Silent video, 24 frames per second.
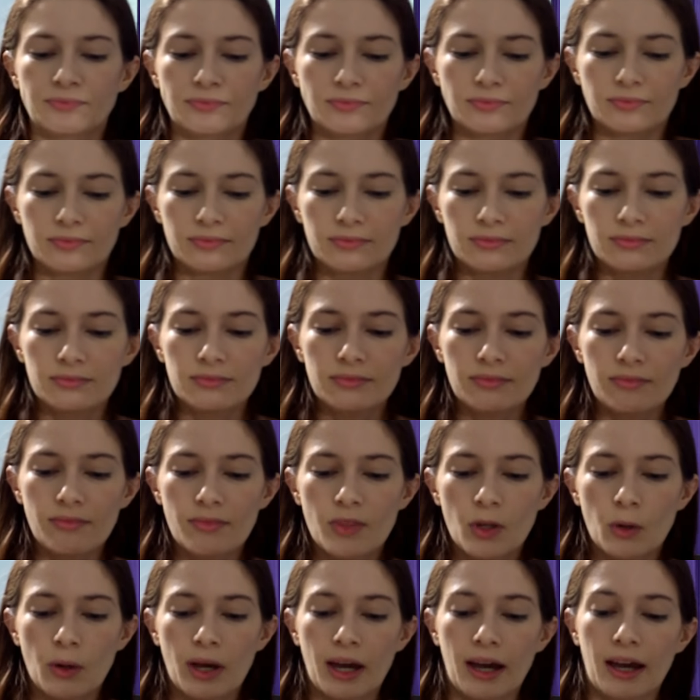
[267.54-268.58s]
Okay, and
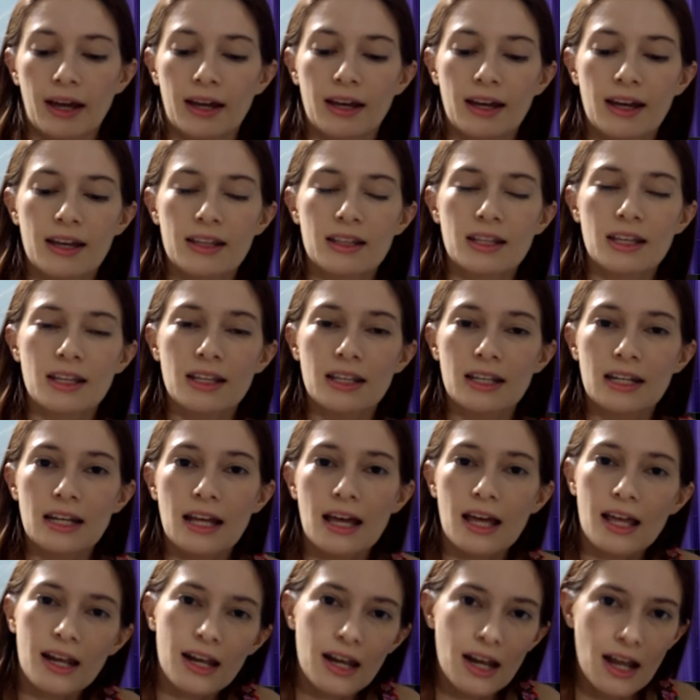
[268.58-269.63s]
then
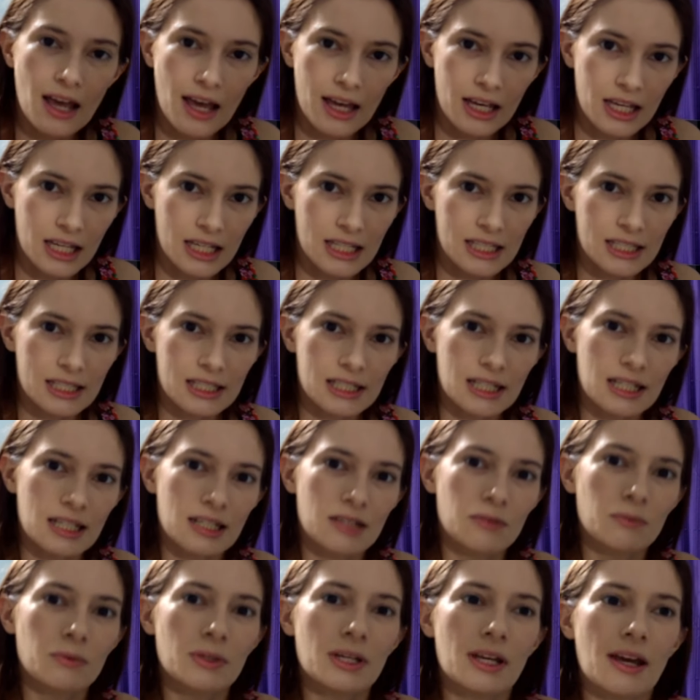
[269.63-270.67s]
next we have
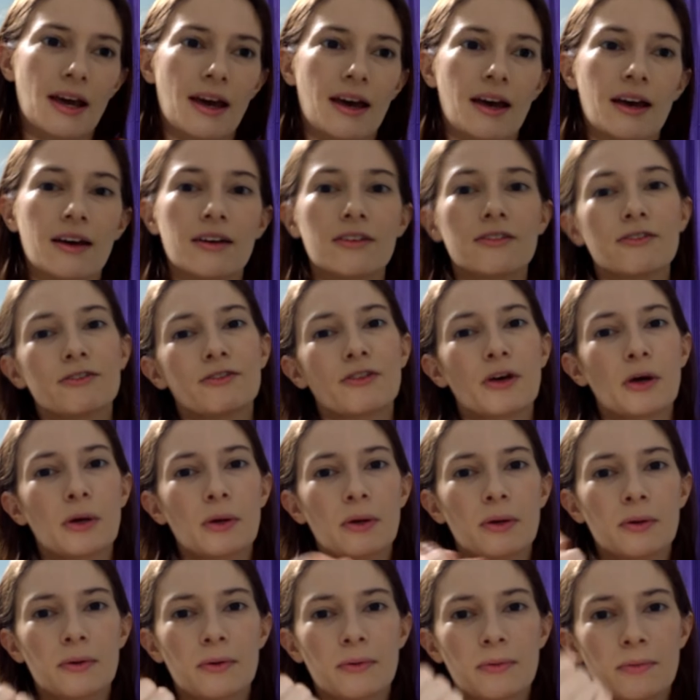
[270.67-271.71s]

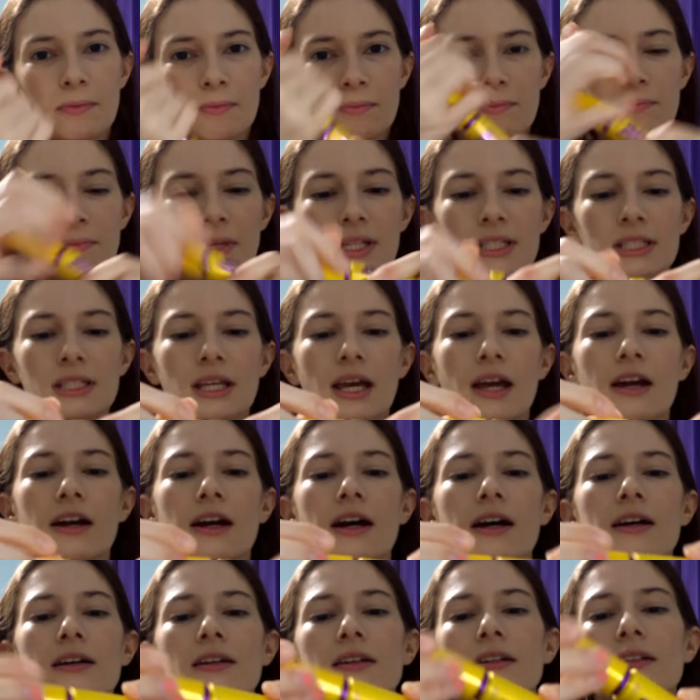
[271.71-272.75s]
mascara. This is
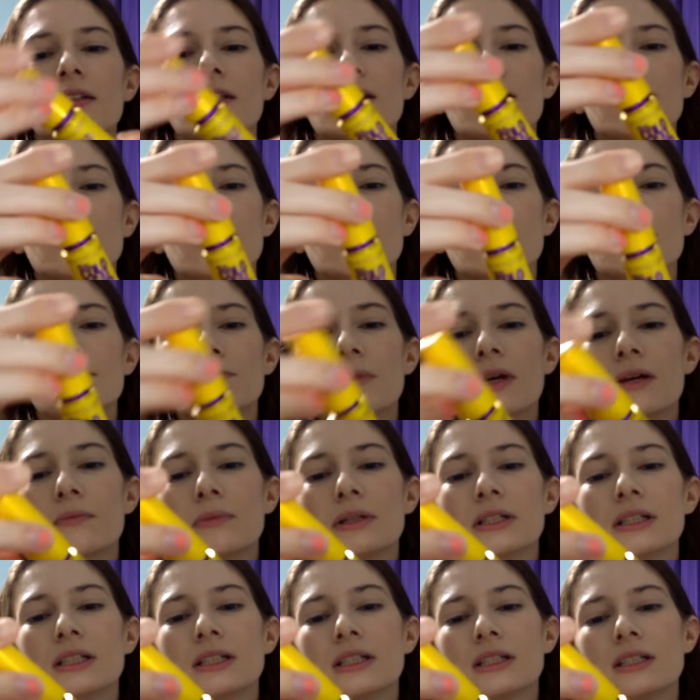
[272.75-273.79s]
Maybelline,
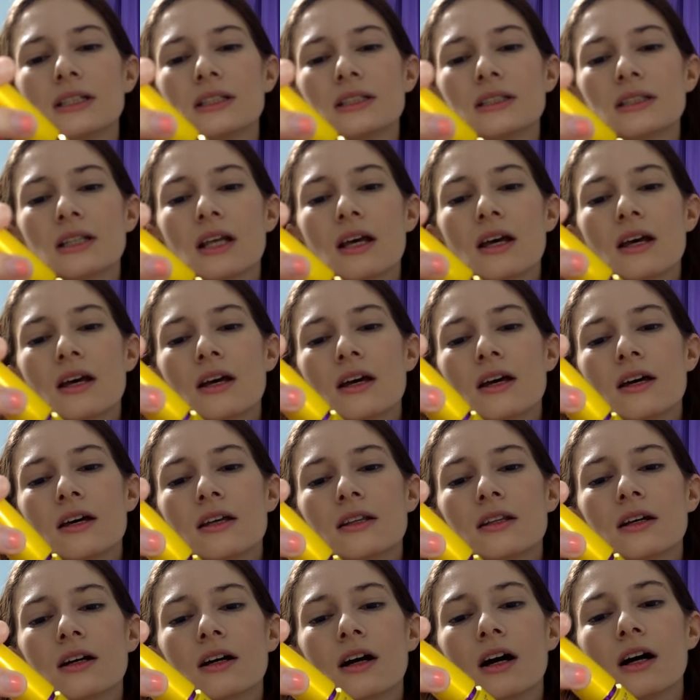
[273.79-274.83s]
the
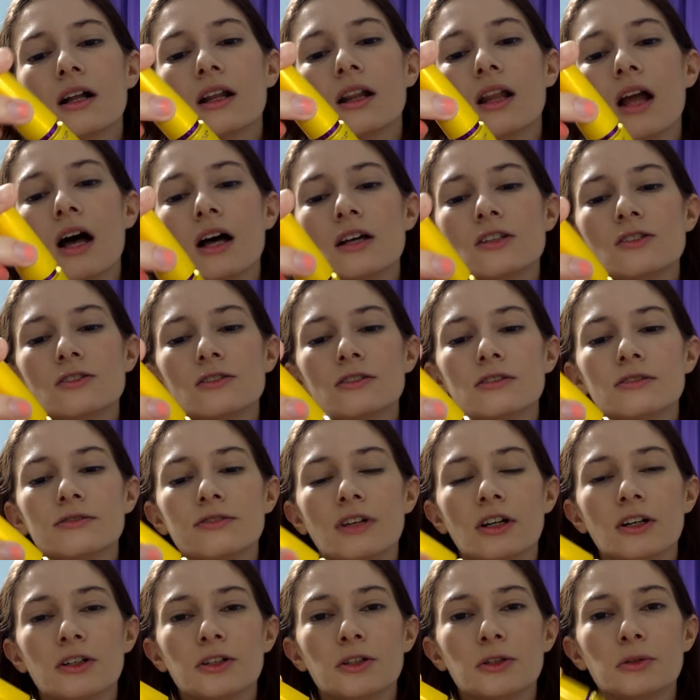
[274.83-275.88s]
Colossal Volume
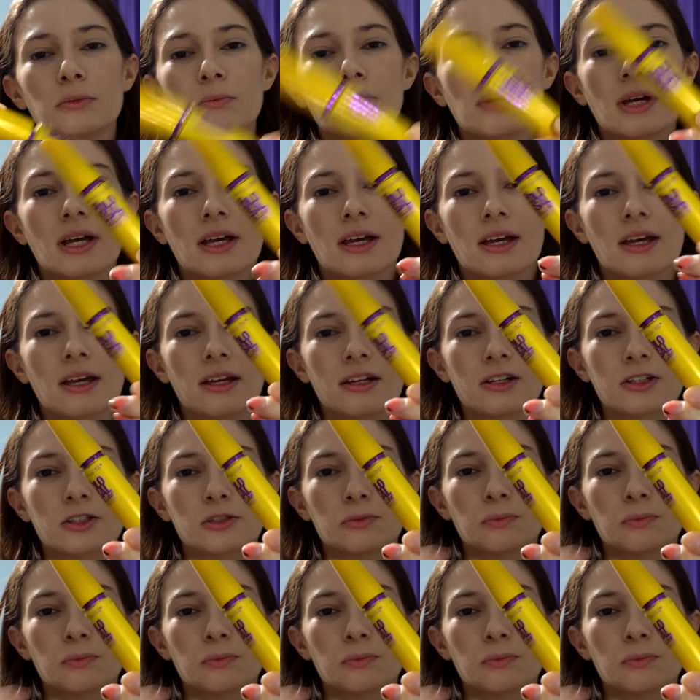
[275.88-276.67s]
Express.